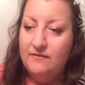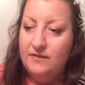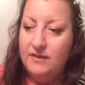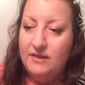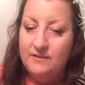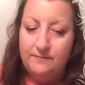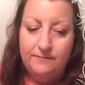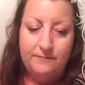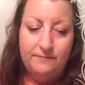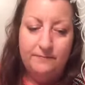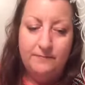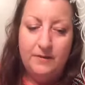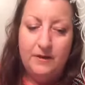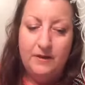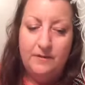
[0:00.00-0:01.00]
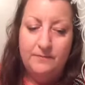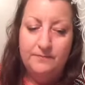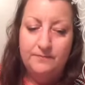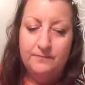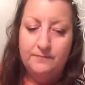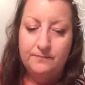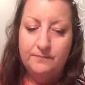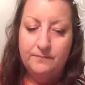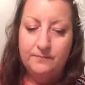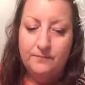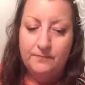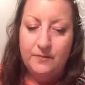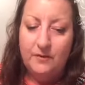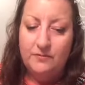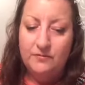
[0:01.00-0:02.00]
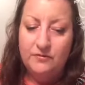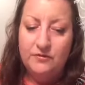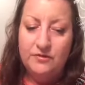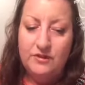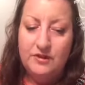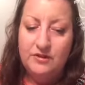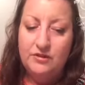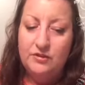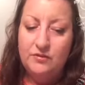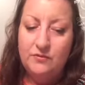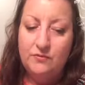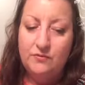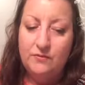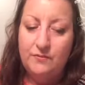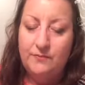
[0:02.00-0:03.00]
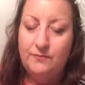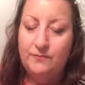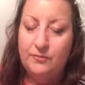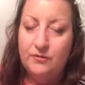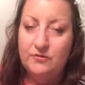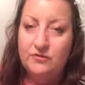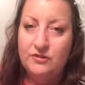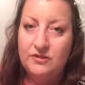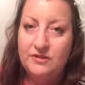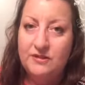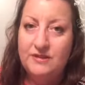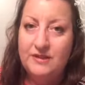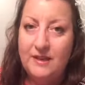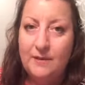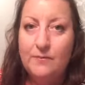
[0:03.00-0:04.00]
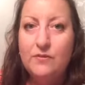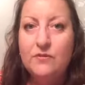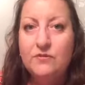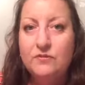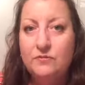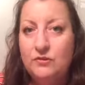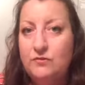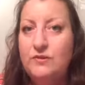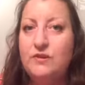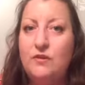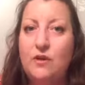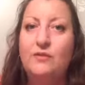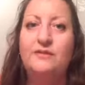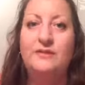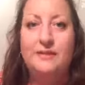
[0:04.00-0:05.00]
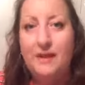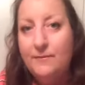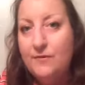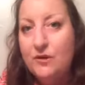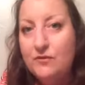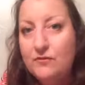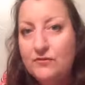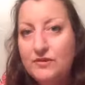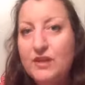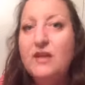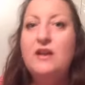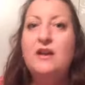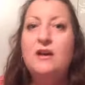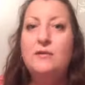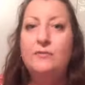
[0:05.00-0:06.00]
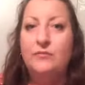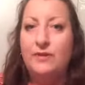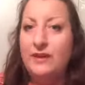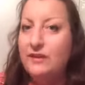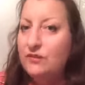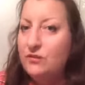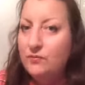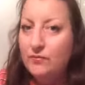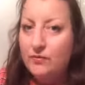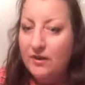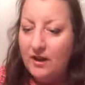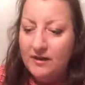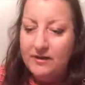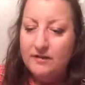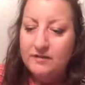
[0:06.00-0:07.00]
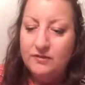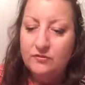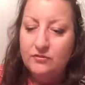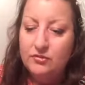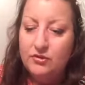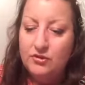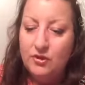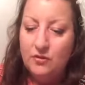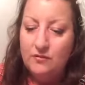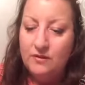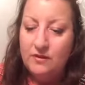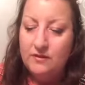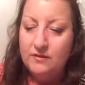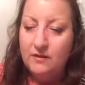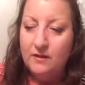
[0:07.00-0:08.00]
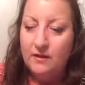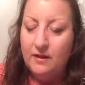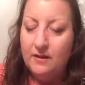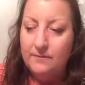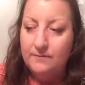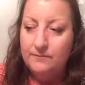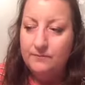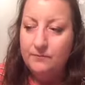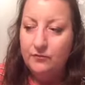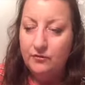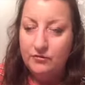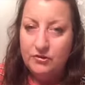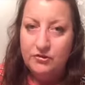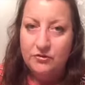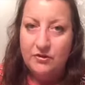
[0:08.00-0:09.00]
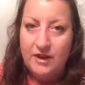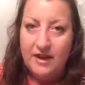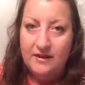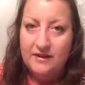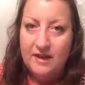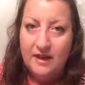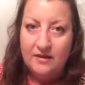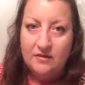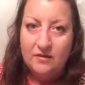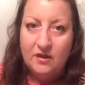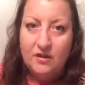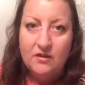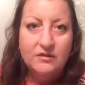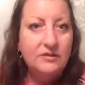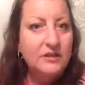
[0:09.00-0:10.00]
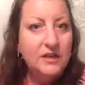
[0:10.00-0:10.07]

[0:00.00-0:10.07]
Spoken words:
the opportunity to purchase samples, which we call demos, brand new products that are shown in the brochure and catalog,